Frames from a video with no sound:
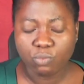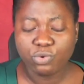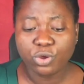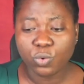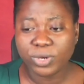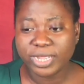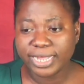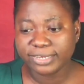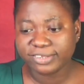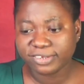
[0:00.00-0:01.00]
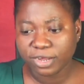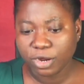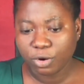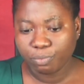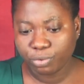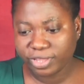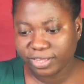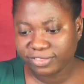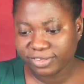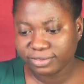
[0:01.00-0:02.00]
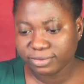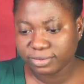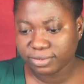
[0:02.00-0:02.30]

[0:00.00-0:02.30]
will not only aid protecting,